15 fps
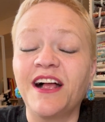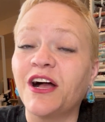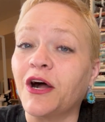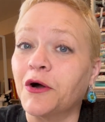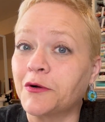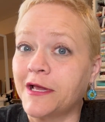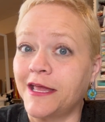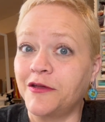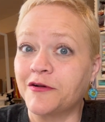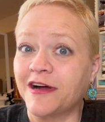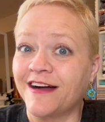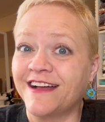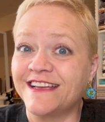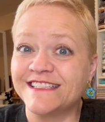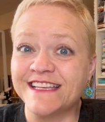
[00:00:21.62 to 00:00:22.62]
Okay, you
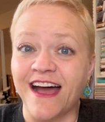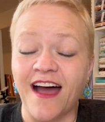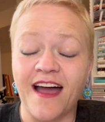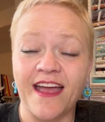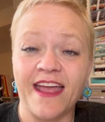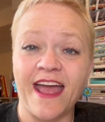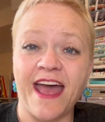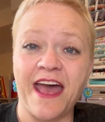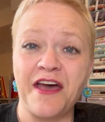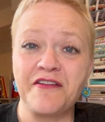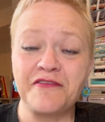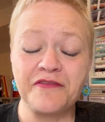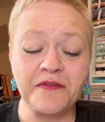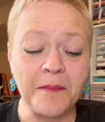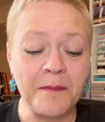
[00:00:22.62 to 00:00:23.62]
guys, I
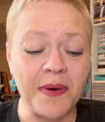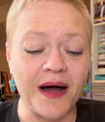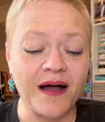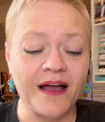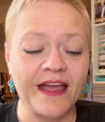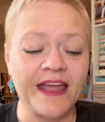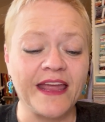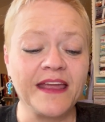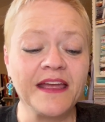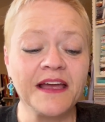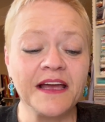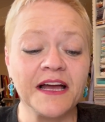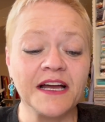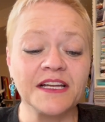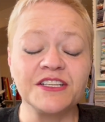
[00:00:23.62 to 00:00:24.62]
have my
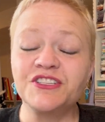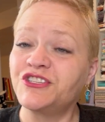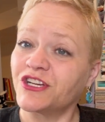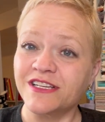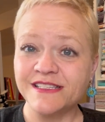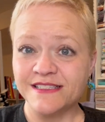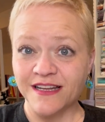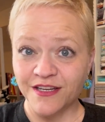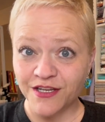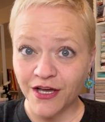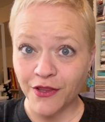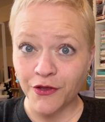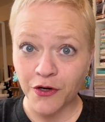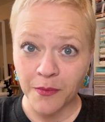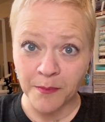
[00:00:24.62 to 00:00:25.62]
Just
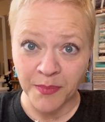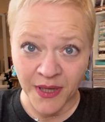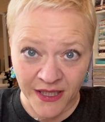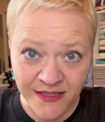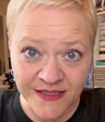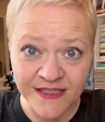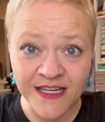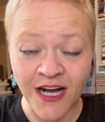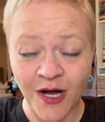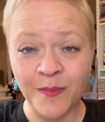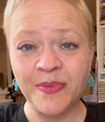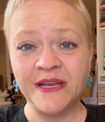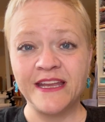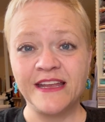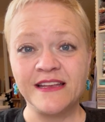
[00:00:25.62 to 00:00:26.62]
Another Button
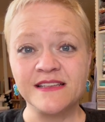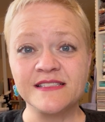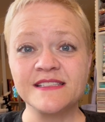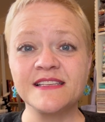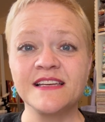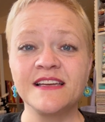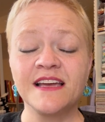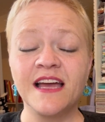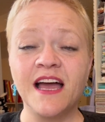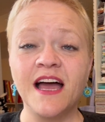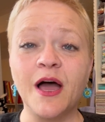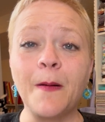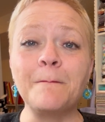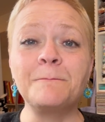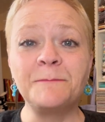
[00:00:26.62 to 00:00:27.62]
Company's
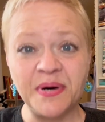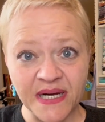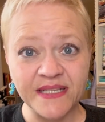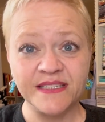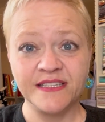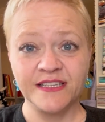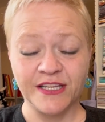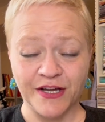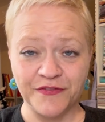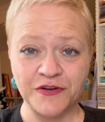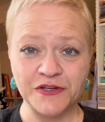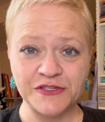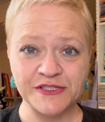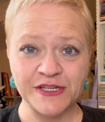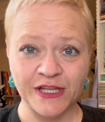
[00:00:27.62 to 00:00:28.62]
Button
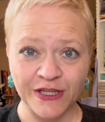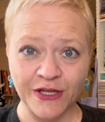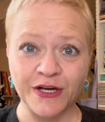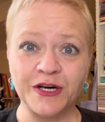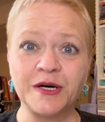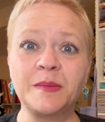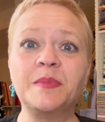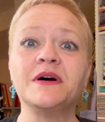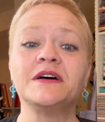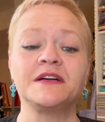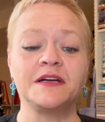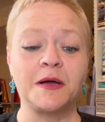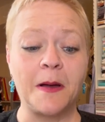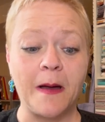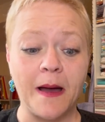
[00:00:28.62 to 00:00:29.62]
Lovers Club
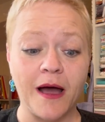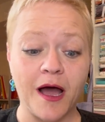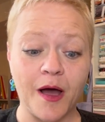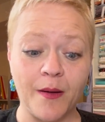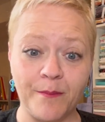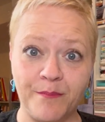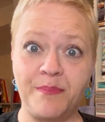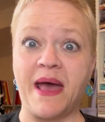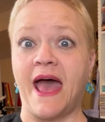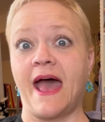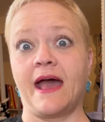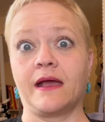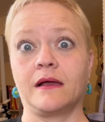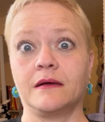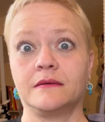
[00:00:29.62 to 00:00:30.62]

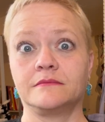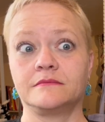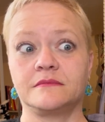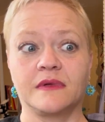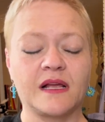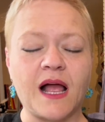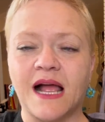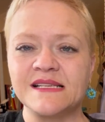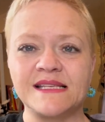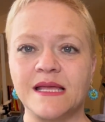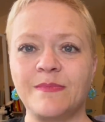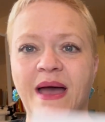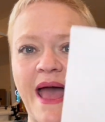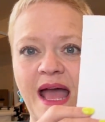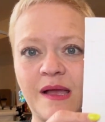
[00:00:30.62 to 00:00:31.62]
bag. I say
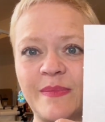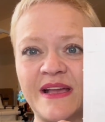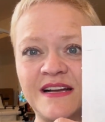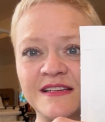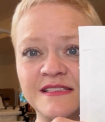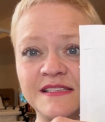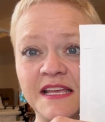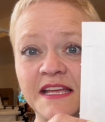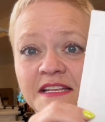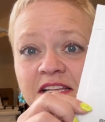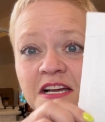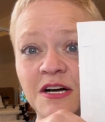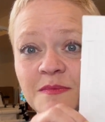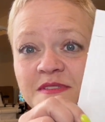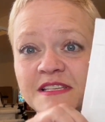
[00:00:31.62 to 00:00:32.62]
bag because it
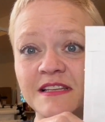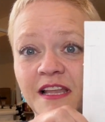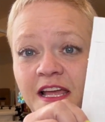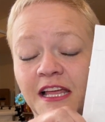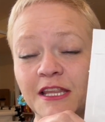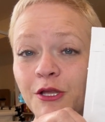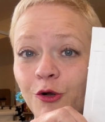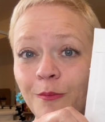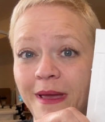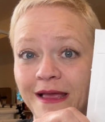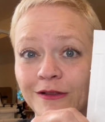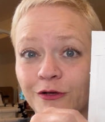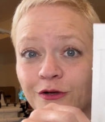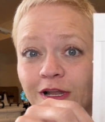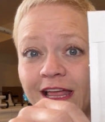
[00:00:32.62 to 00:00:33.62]
comes in like a little
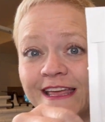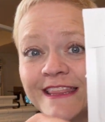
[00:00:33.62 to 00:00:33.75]
mailer like